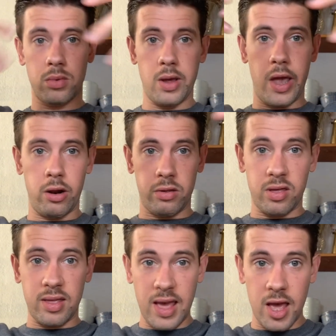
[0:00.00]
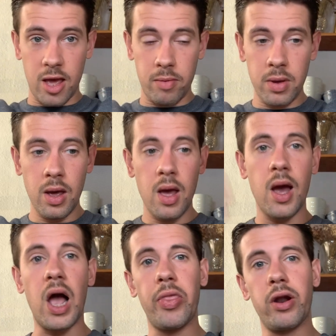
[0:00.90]
it'll steam,
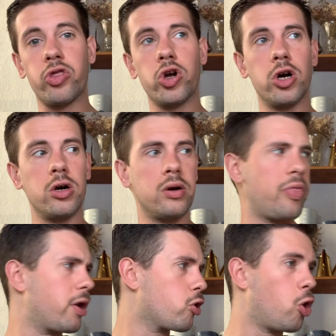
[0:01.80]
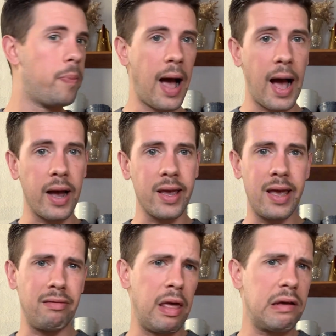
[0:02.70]
and then I'll go back
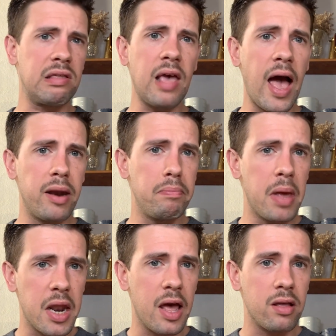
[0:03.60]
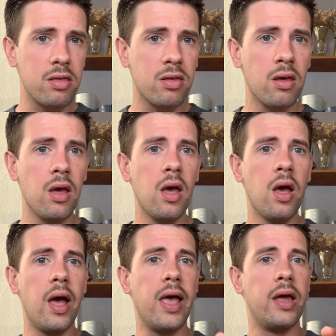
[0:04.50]
in like 10 minutes
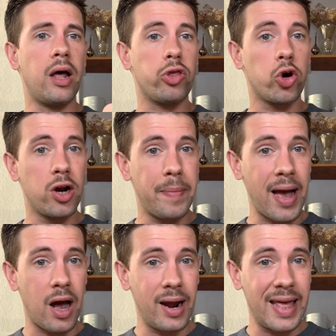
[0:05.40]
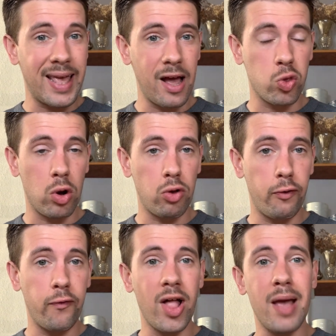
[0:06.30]
and I'll turn it back on again to a low
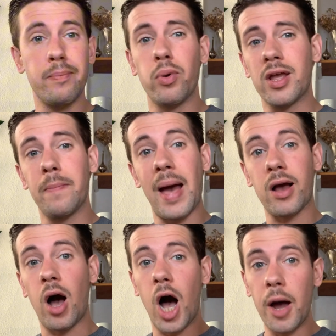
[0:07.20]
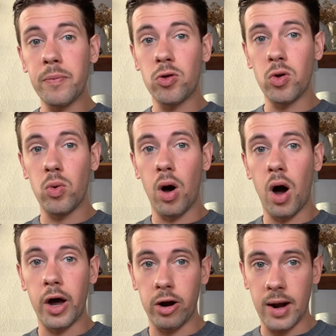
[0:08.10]
flame, bring it back up to
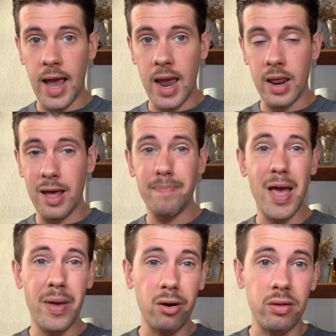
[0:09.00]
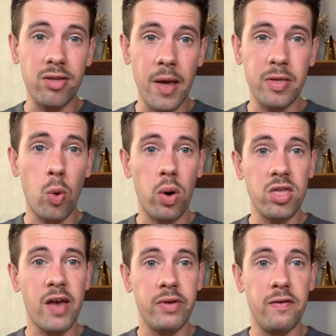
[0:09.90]
180, maybe it'll dip to
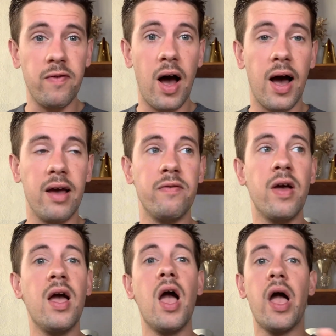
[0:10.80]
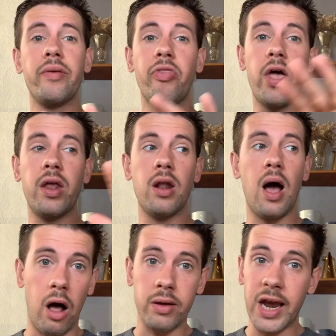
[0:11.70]
175, and then
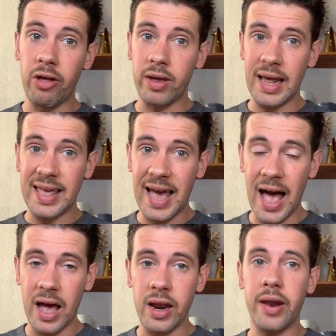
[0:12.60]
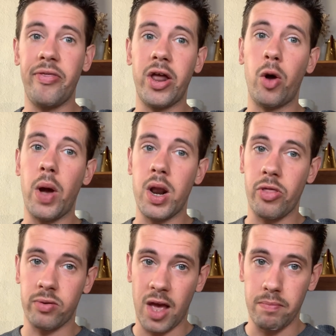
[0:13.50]
I'll kill it again, and then I'll wait another
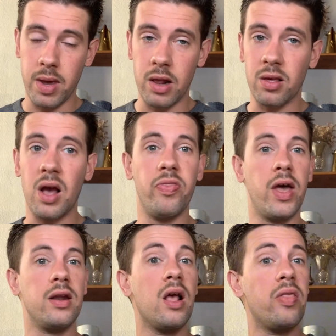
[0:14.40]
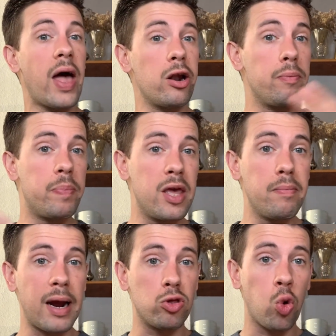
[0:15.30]
10 minutes, and then that'll be
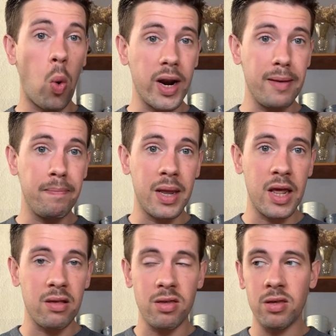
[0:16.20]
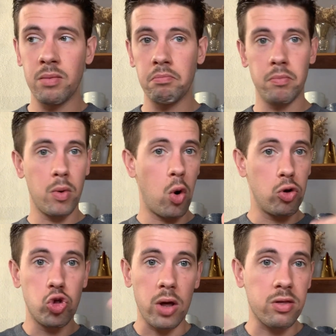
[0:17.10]
my 20 minutes
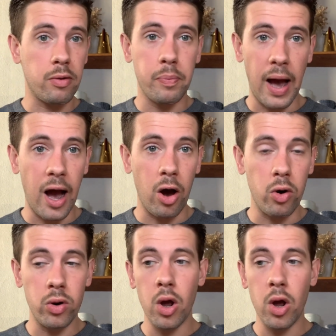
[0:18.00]
just about,